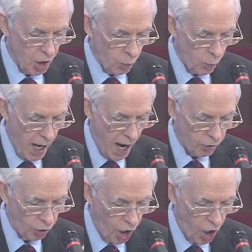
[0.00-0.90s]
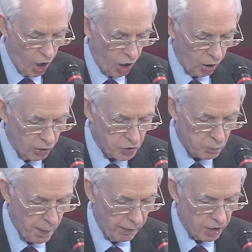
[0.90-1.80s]
we are all
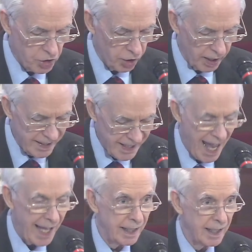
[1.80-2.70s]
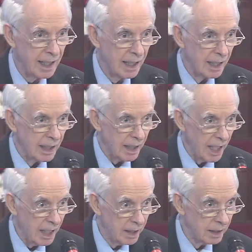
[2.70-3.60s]
spiritually dead
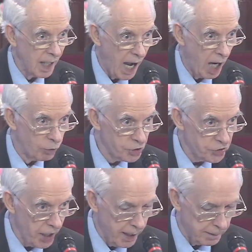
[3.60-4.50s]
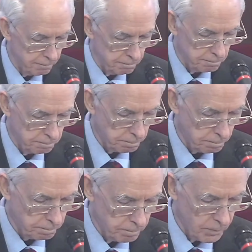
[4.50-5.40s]
in our sin.
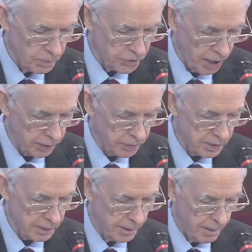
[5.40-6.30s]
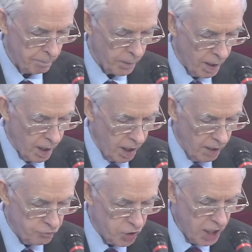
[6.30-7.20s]
Six,
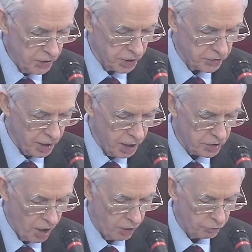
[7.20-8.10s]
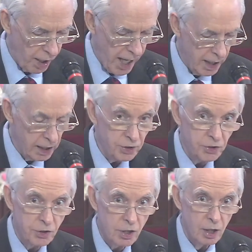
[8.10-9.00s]
if Jesus is not
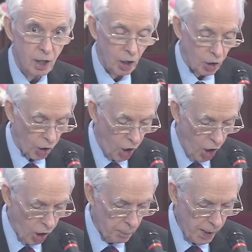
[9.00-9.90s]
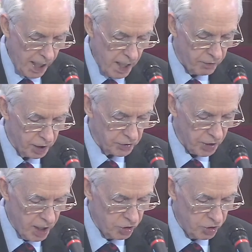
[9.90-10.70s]
raised, all believers in